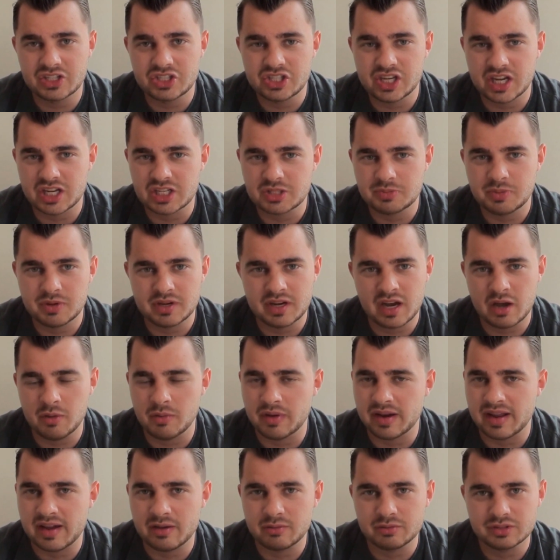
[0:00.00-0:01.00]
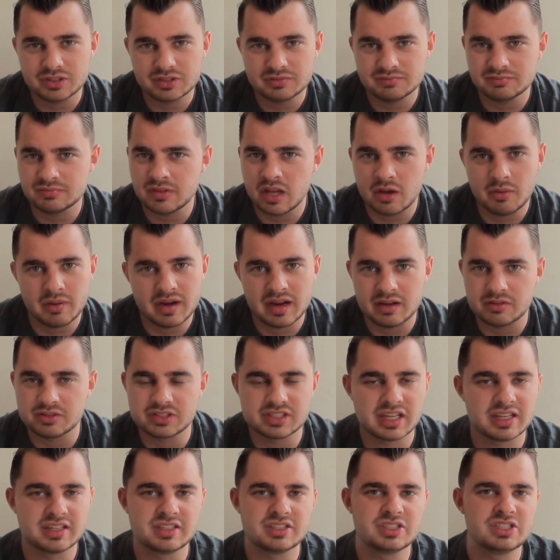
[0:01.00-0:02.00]
chance, but no one else
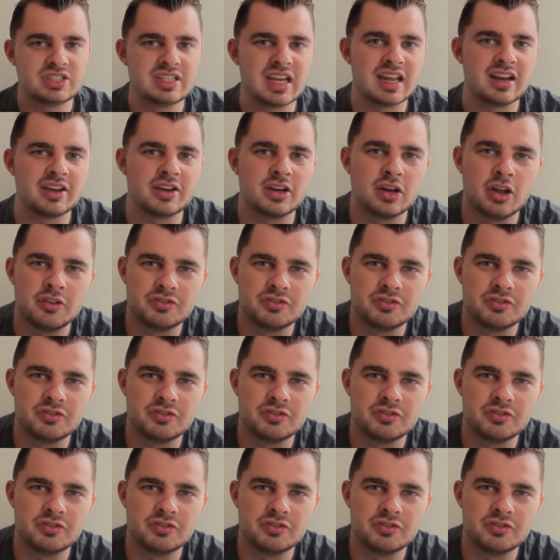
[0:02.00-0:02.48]
had talent.